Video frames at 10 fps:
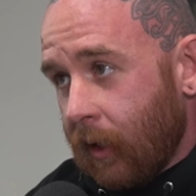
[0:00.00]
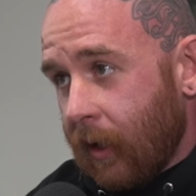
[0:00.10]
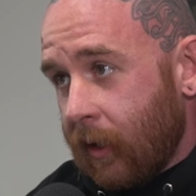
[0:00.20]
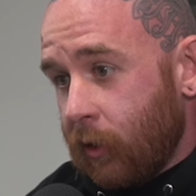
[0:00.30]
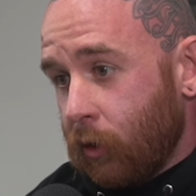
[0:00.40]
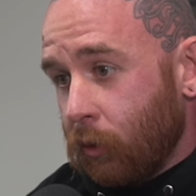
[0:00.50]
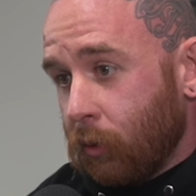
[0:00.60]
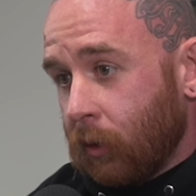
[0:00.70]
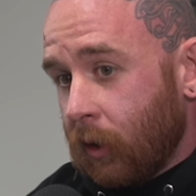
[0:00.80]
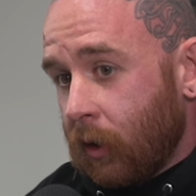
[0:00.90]
and
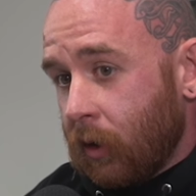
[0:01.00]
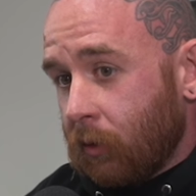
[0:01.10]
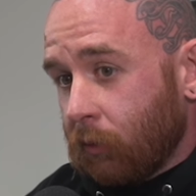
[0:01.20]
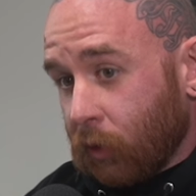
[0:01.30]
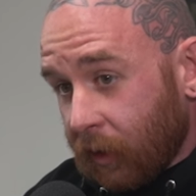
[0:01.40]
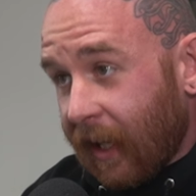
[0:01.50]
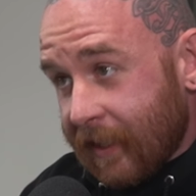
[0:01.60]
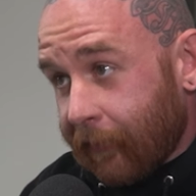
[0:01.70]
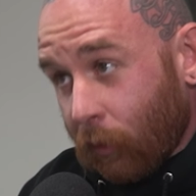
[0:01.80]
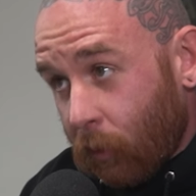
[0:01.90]
you
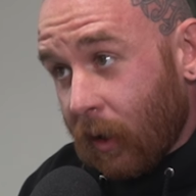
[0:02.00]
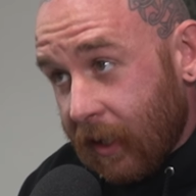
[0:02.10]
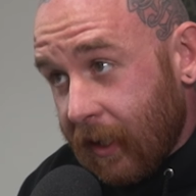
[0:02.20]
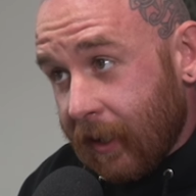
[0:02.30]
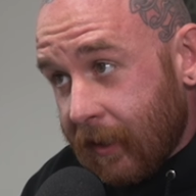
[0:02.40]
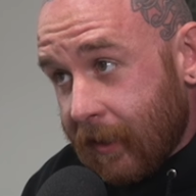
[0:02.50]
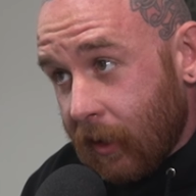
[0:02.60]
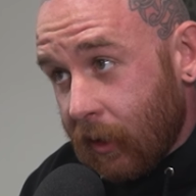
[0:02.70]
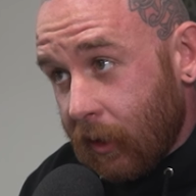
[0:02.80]
realize it for what it is,